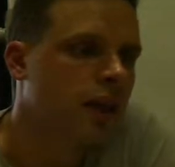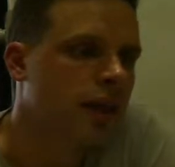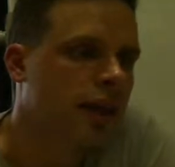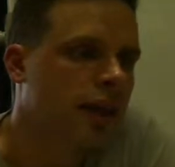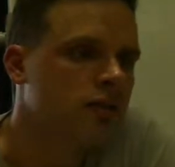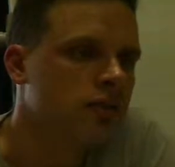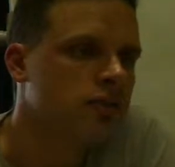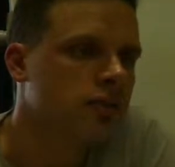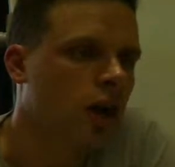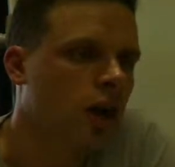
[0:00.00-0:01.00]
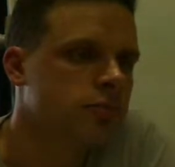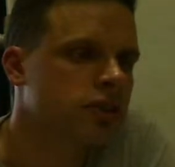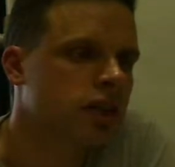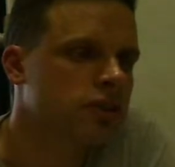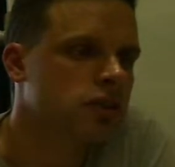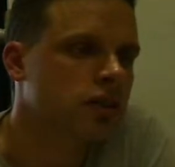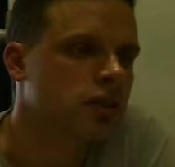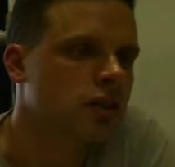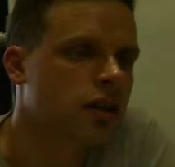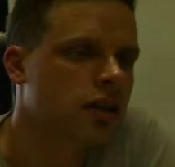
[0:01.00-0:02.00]
encountered the type projection
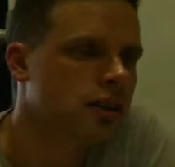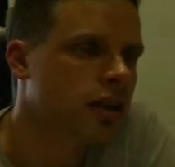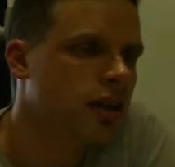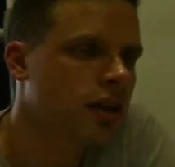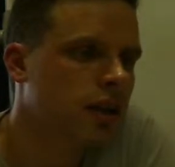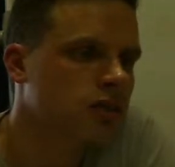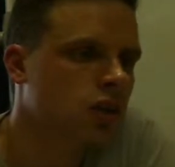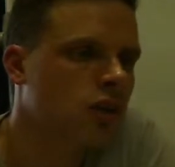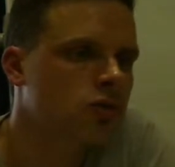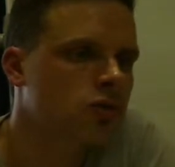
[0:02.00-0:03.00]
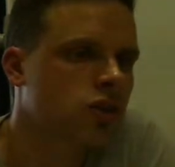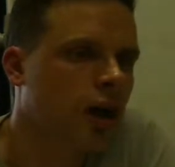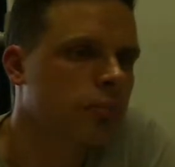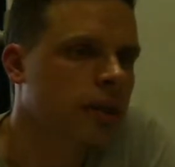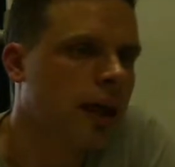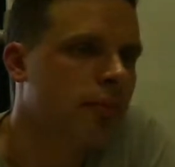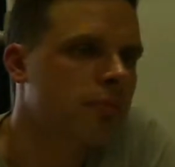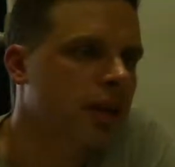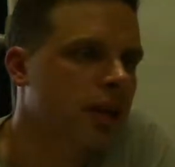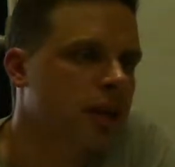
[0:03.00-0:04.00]
is in a so-called type
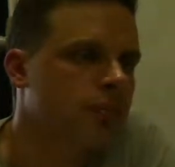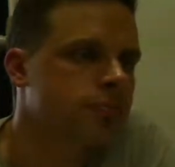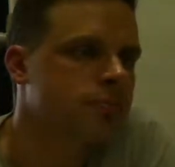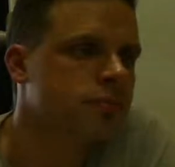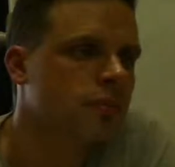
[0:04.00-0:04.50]
lambda idiom,